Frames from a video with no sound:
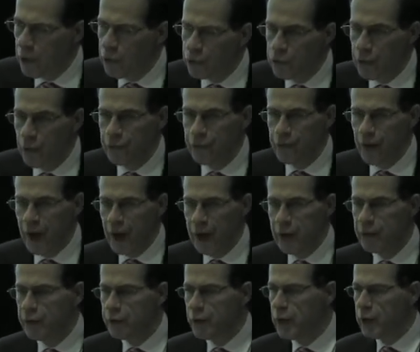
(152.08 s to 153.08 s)
So
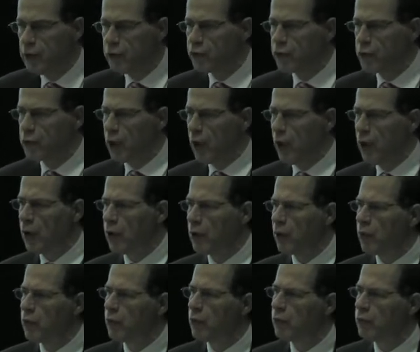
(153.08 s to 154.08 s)
5 years
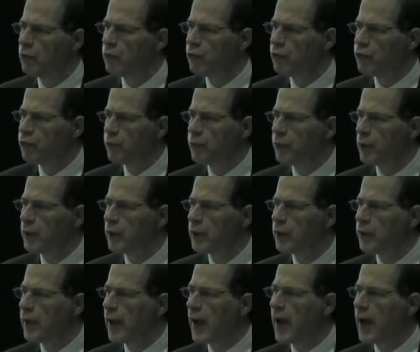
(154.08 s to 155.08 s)
ago,
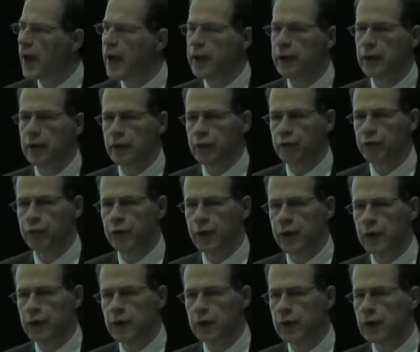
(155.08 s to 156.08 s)
disability hardly
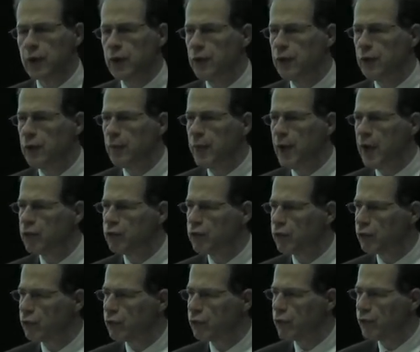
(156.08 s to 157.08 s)
figured in the
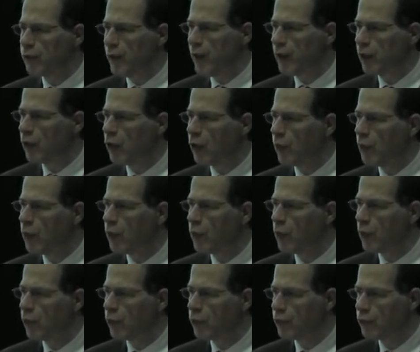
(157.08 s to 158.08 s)
budgets of our
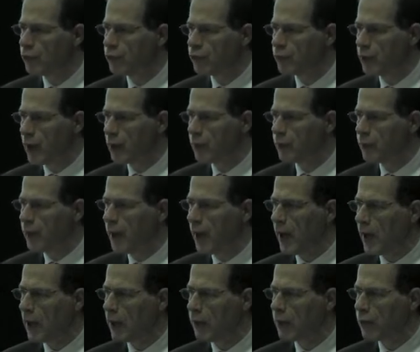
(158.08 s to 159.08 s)
Commonwealth and state
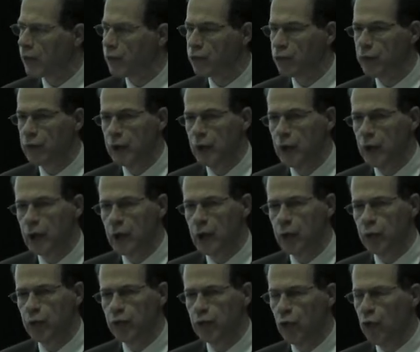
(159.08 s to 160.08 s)
parliaments.
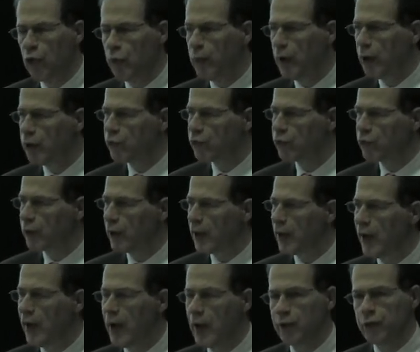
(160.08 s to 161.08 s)
It was almost
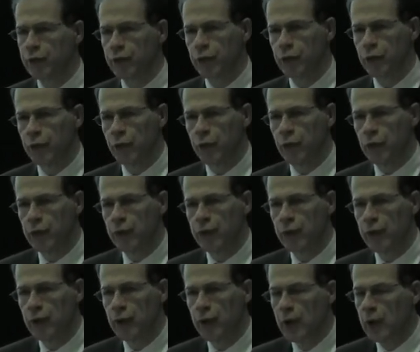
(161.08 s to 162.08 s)
an afterthought.
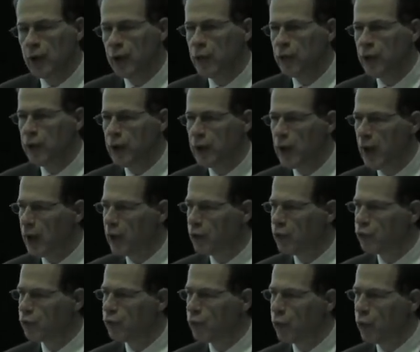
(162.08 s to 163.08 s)
The
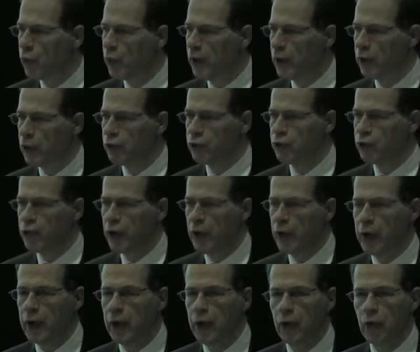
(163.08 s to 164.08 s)
occasional
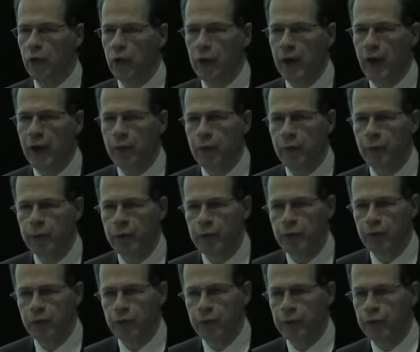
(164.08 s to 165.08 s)
wheelchair or other
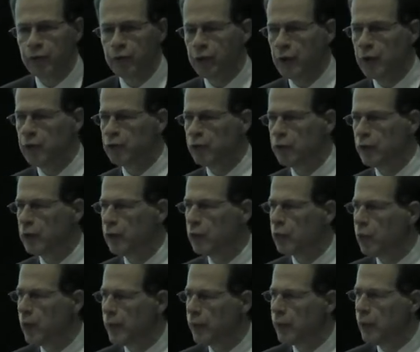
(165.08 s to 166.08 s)
piece of essential
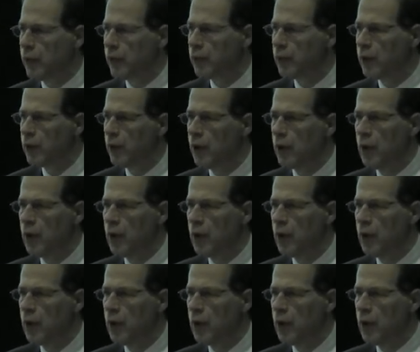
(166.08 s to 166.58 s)
equipment